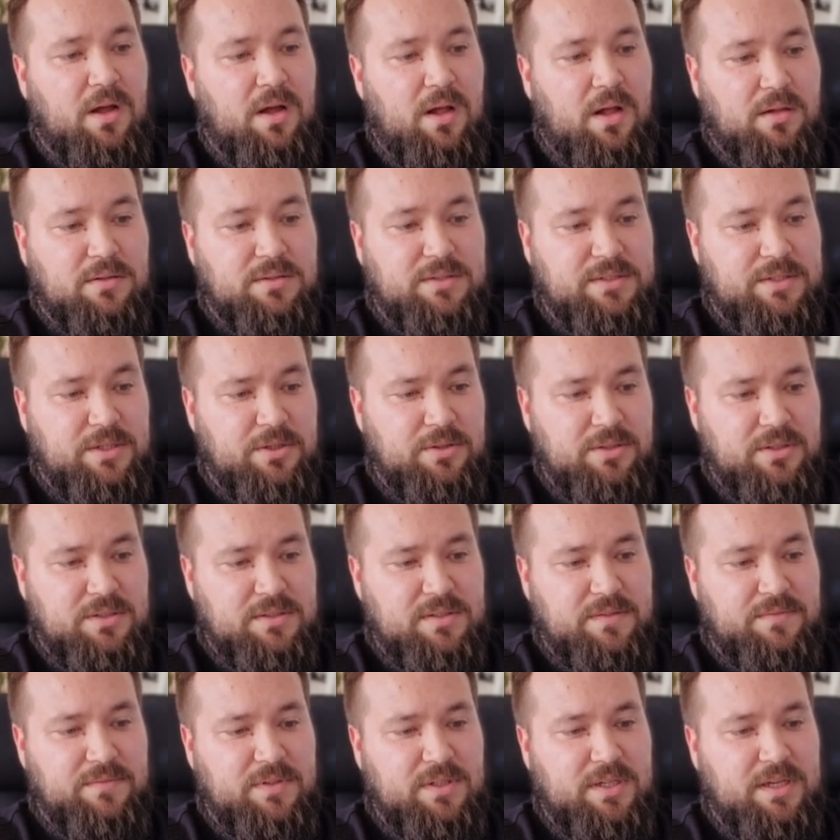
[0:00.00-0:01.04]

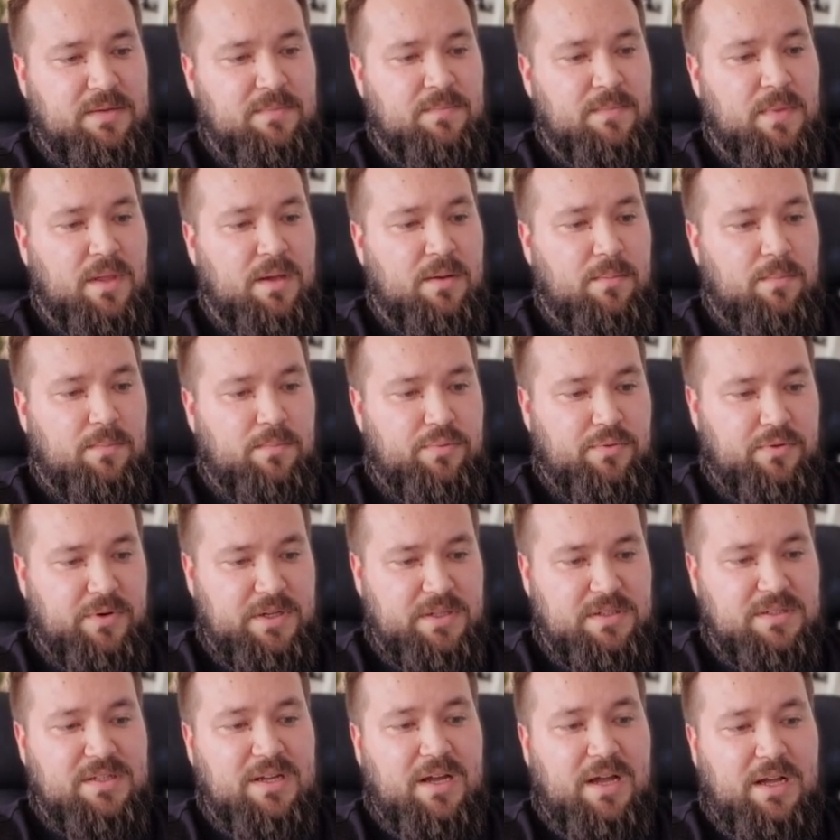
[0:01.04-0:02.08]
Alternatively,
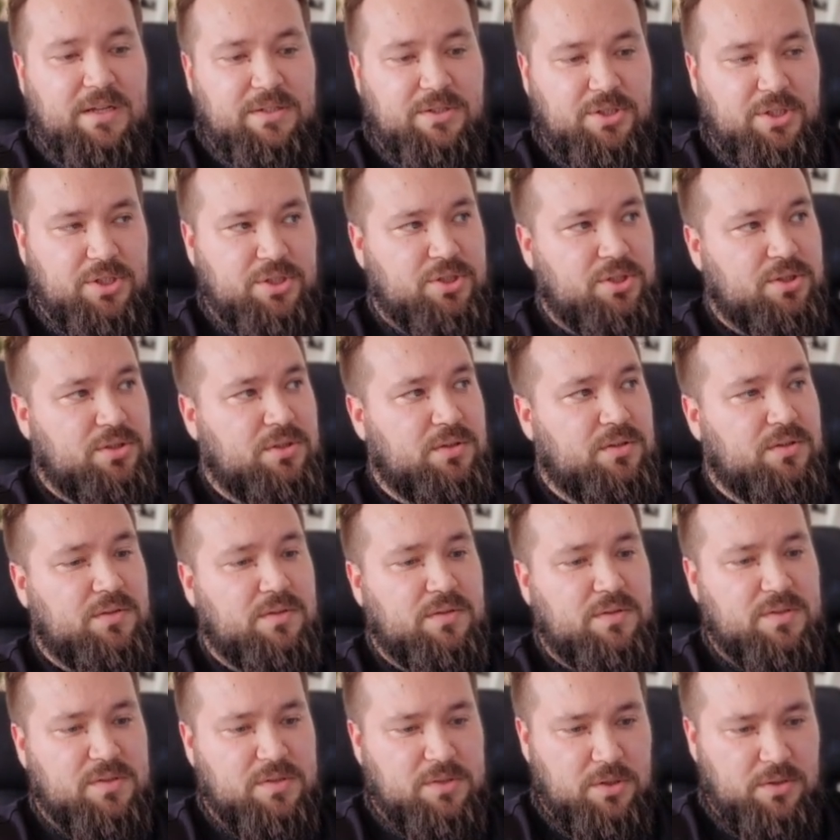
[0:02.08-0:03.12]
print additional
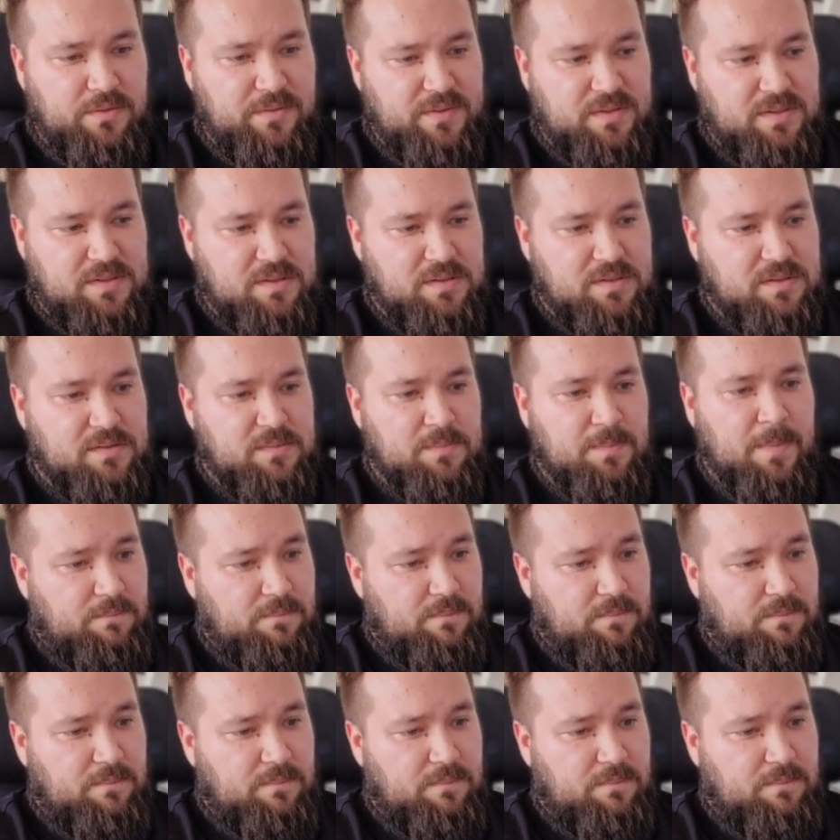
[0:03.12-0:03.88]
services.